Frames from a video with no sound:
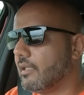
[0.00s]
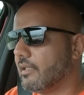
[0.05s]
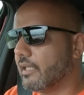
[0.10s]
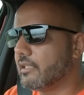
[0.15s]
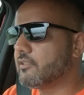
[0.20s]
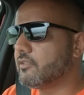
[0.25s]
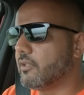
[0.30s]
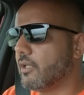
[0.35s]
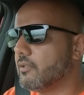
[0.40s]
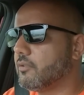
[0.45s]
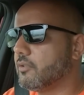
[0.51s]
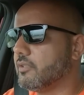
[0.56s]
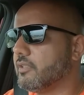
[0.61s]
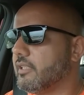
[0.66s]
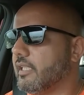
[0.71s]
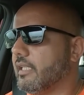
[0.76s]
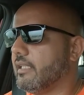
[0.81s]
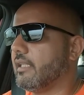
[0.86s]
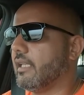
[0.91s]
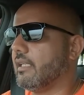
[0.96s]
that's not to
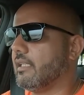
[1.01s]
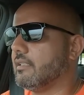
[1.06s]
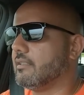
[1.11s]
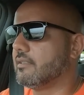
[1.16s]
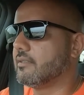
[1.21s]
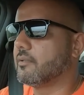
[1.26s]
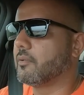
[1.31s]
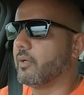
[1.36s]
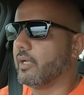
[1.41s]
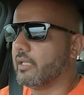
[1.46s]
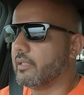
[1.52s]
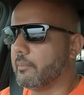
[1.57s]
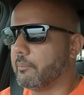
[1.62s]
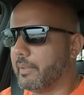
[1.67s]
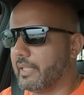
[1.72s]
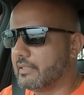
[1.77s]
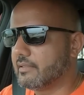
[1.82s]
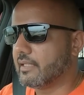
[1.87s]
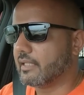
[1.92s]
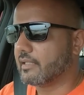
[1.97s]
say that it's quite a
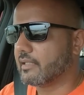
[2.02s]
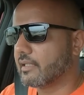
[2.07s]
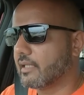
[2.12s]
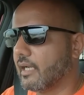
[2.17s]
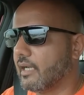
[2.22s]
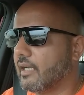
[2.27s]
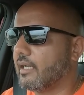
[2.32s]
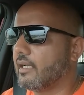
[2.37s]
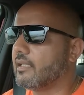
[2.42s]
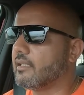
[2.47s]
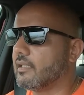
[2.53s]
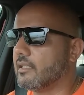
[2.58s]
basic car.